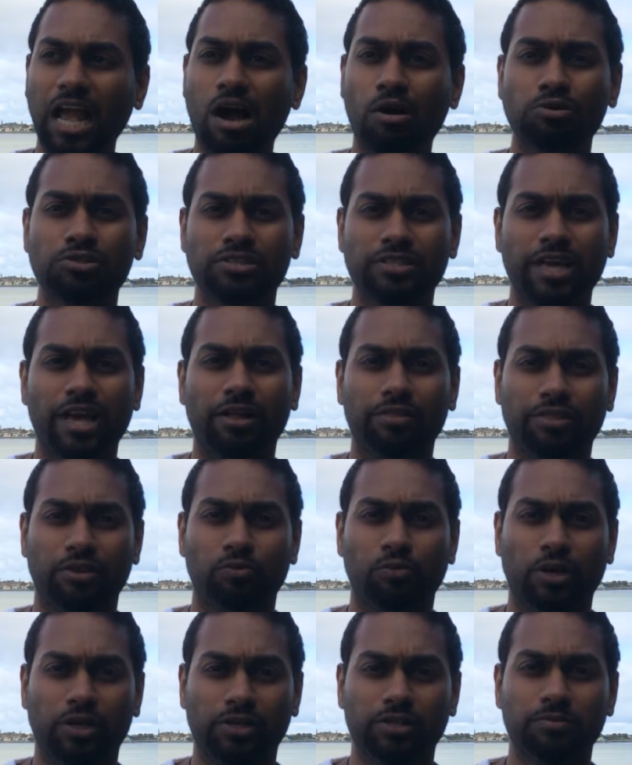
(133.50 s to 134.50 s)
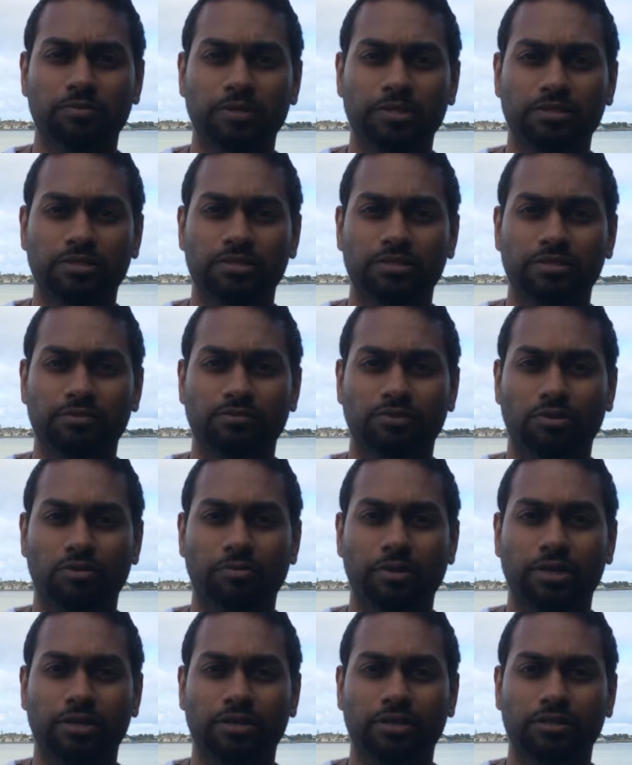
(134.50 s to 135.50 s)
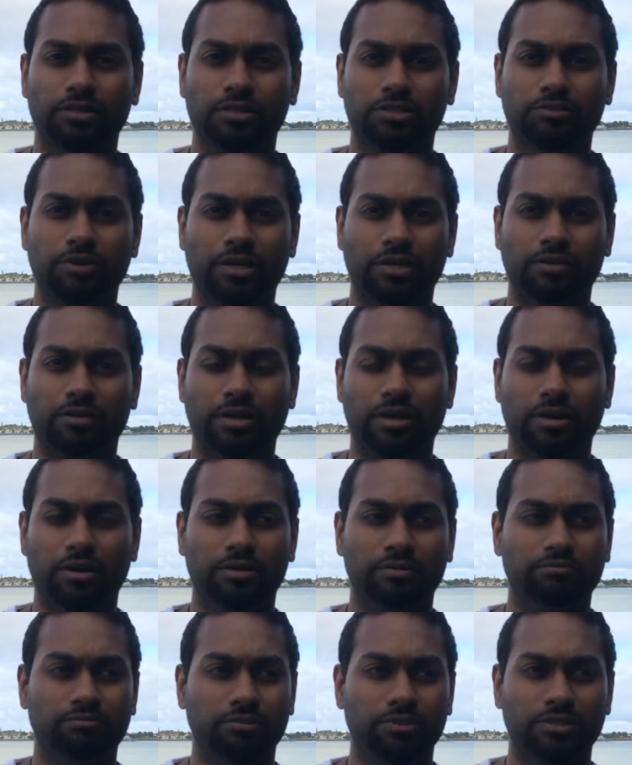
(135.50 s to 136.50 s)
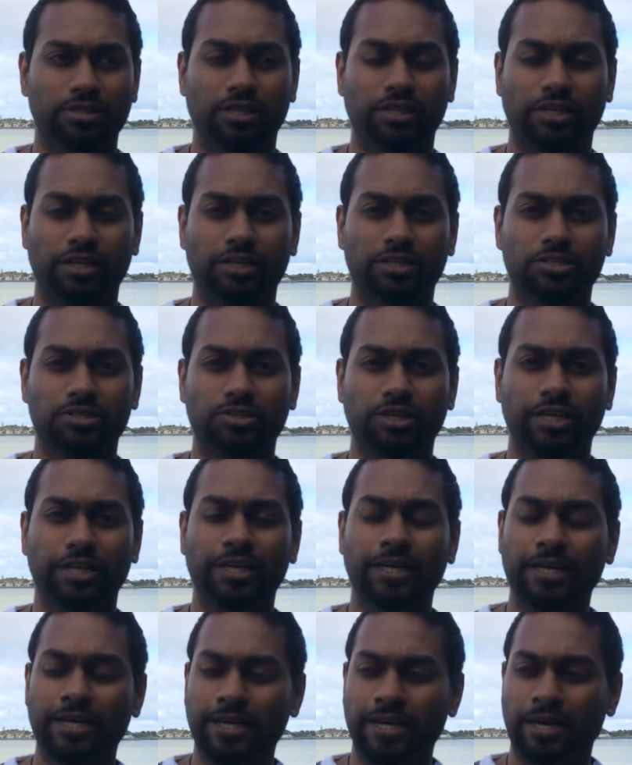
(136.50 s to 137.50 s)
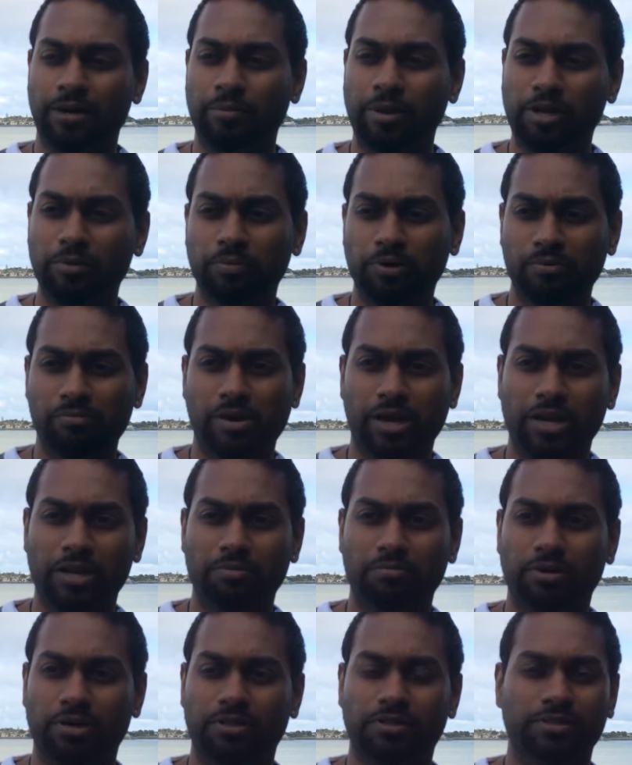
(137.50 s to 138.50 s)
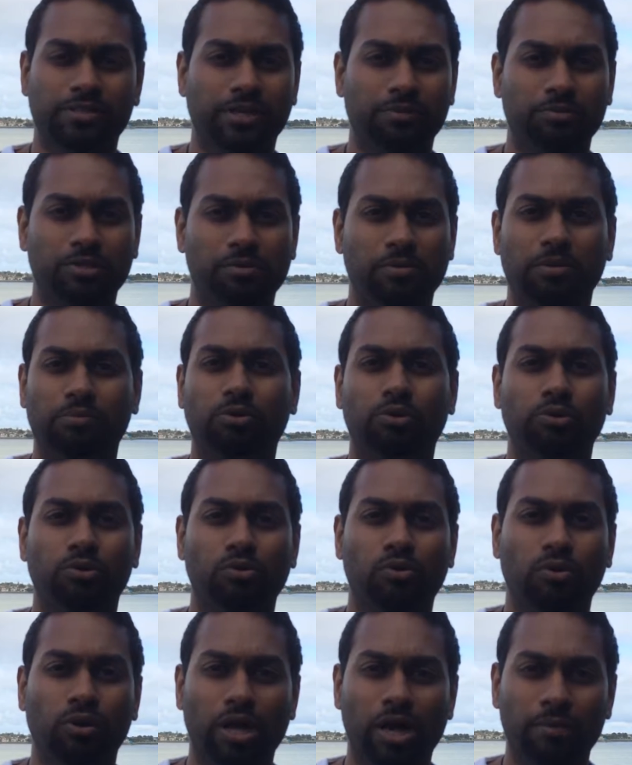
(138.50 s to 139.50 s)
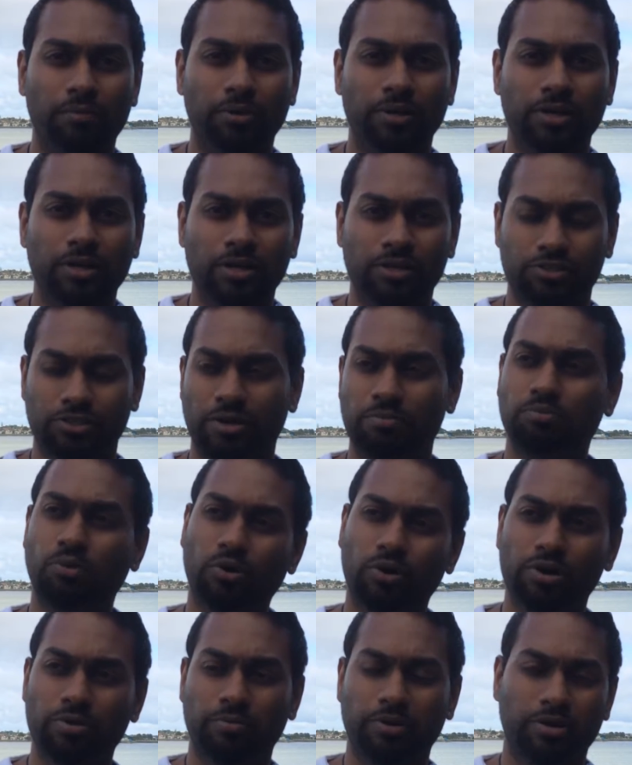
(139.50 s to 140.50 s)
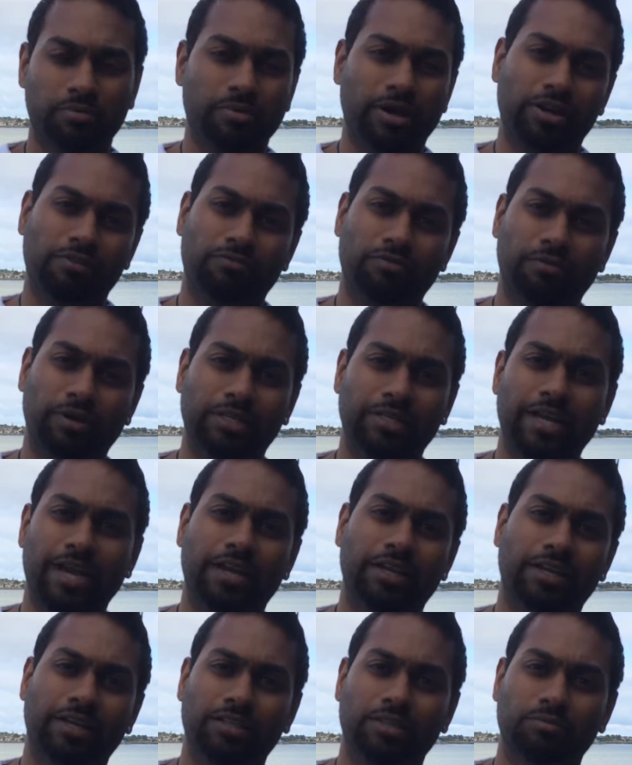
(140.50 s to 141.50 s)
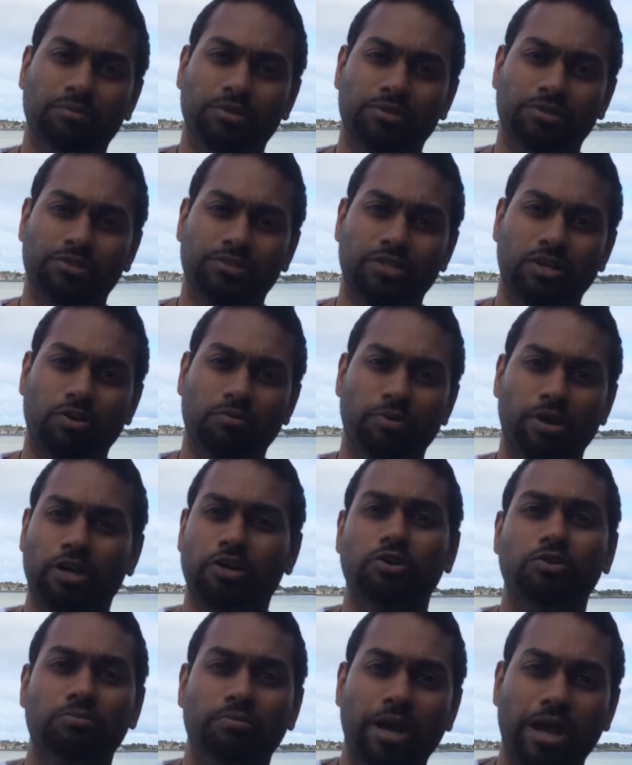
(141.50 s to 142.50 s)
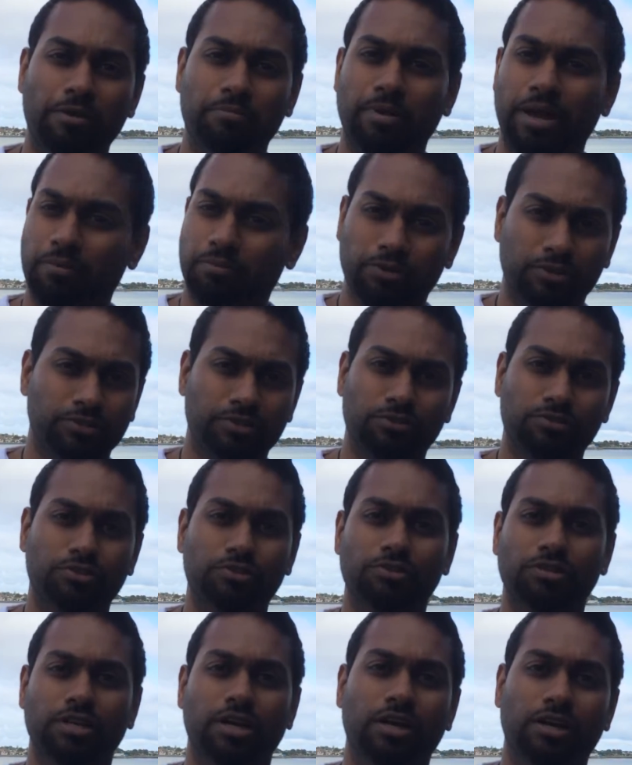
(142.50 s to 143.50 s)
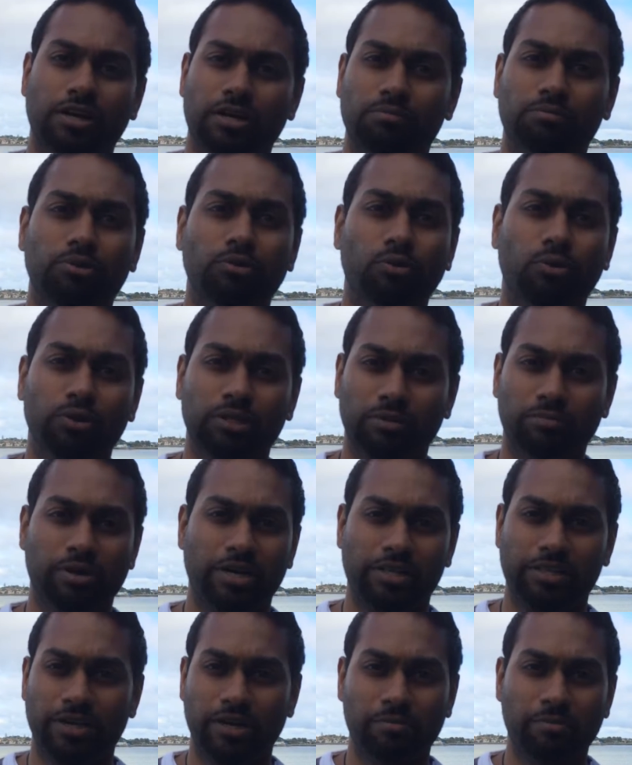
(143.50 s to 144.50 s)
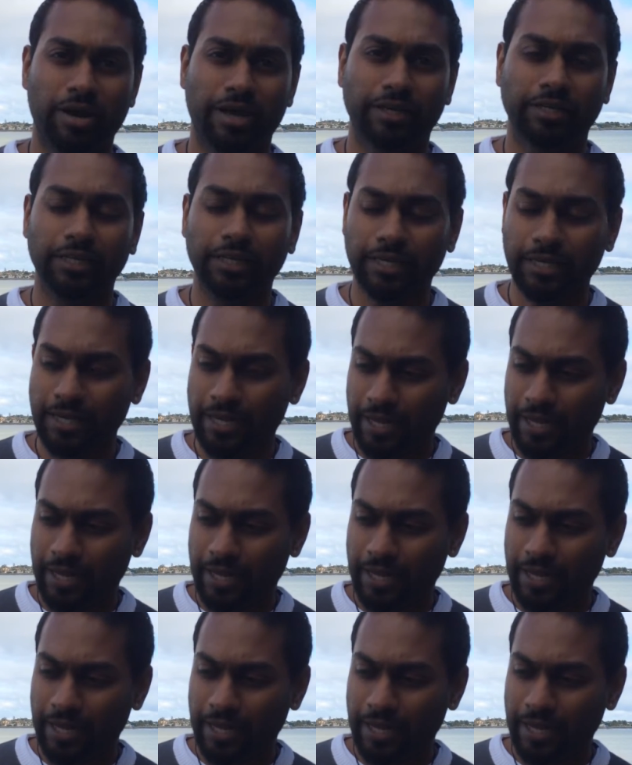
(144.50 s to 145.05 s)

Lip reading: I was in the health and wellness business for a bit, in the direct selling industry. I made a bit of money, but at the same time I blew it all up. So I borrowed a bit of money from my dad to get the business going, but I couldn't pay him back because I was too young, and I blew all that money that I made.